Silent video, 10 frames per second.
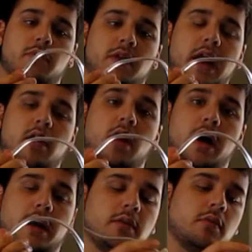
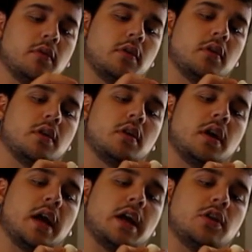airline,
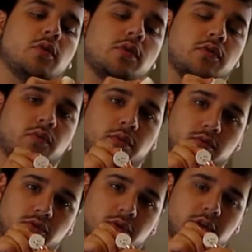and you're going
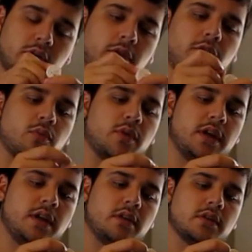to drill
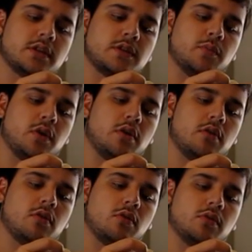3 small
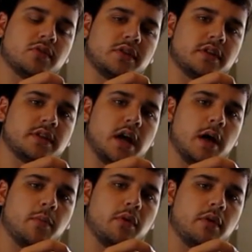holes in the
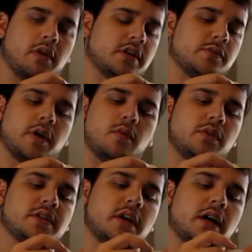top. Doesn't matter
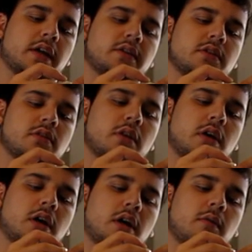what size.
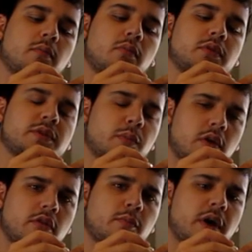
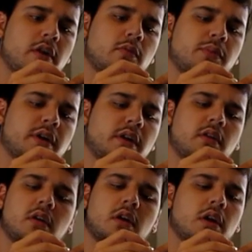Smaller the better, but
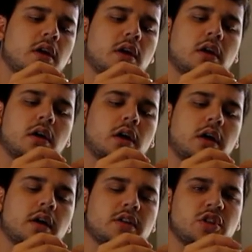
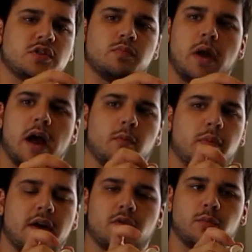just
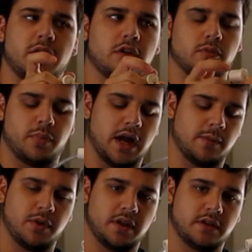however big your
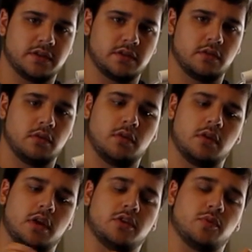pipe is,
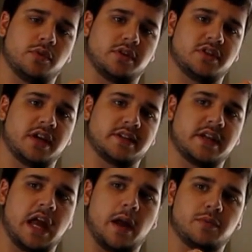it's your size
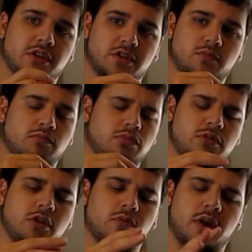cap, just
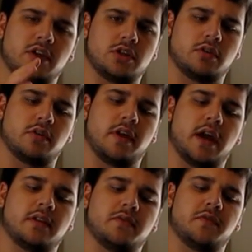do the ratio to
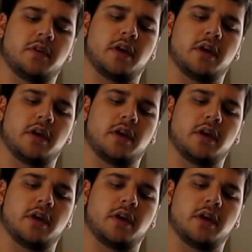that to figure